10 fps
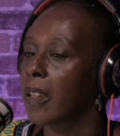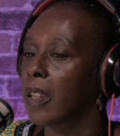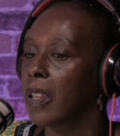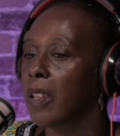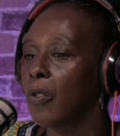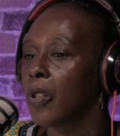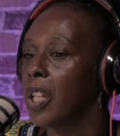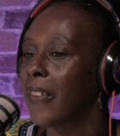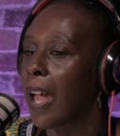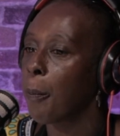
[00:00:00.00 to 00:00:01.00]
all these
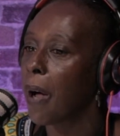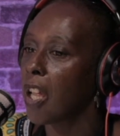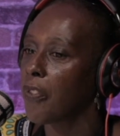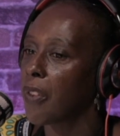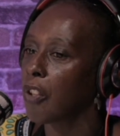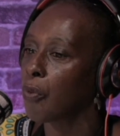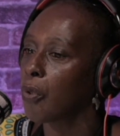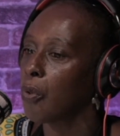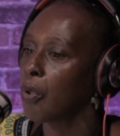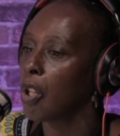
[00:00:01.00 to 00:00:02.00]
empire things were
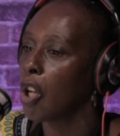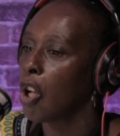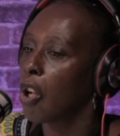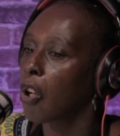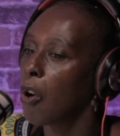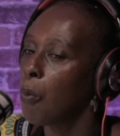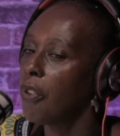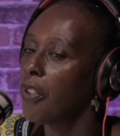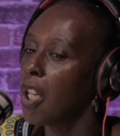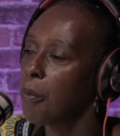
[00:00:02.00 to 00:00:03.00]
good, go and see
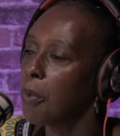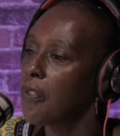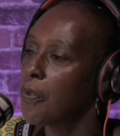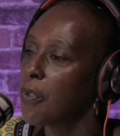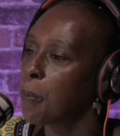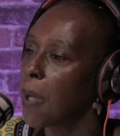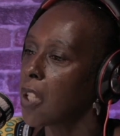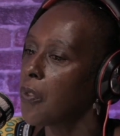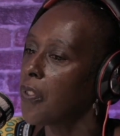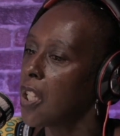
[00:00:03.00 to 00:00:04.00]
it from a different perspective and
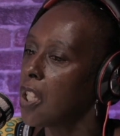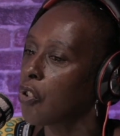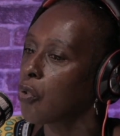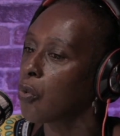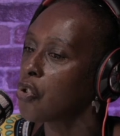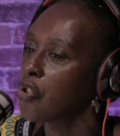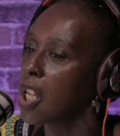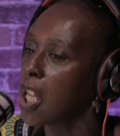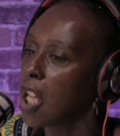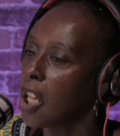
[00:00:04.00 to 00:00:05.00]
see the torture.
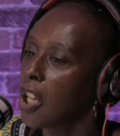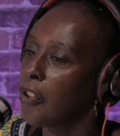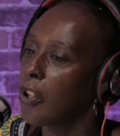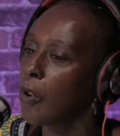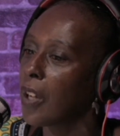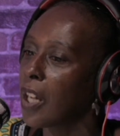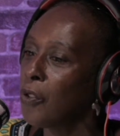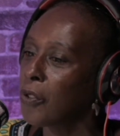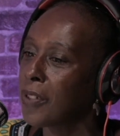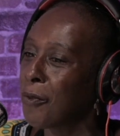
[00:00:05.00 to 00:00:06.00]
If I
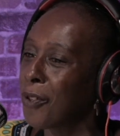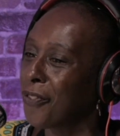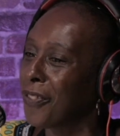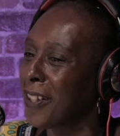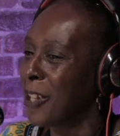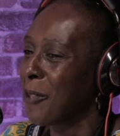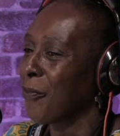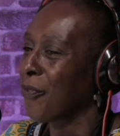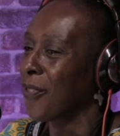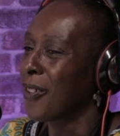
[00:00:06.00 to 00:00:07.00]
watched a
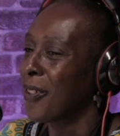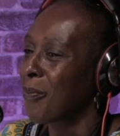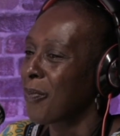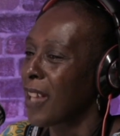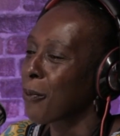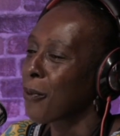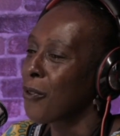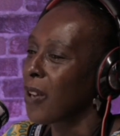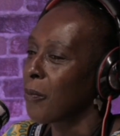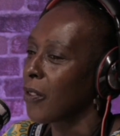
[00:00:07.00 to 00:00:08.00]

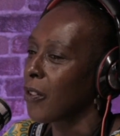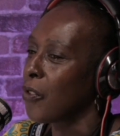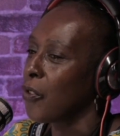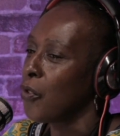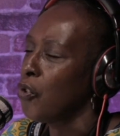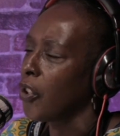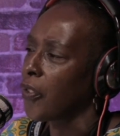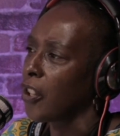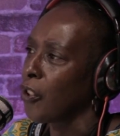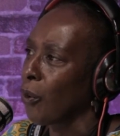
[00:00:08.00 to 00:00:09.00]
program, Who Do You Think
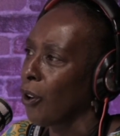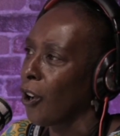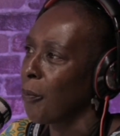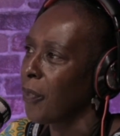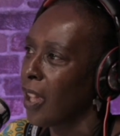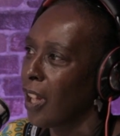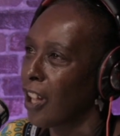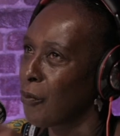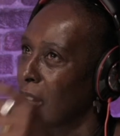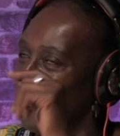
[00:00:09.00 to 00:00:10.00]
You Are?
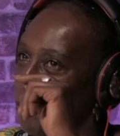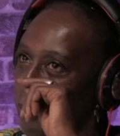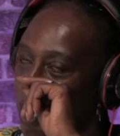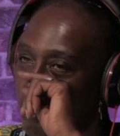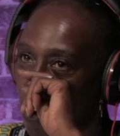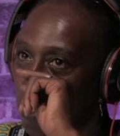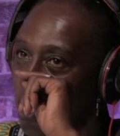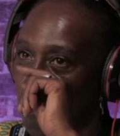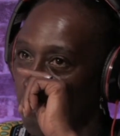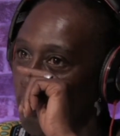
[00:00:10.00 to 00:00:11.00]
And it's Billy Connolly or
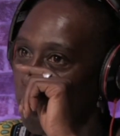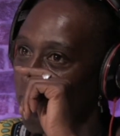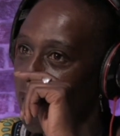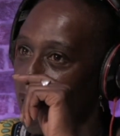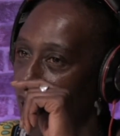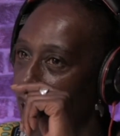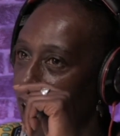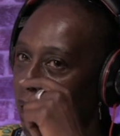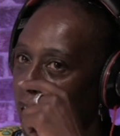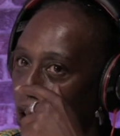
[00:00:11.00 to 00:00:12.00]
somebody,
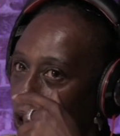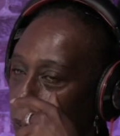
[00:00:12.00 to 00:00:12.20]
and I couldn't believe how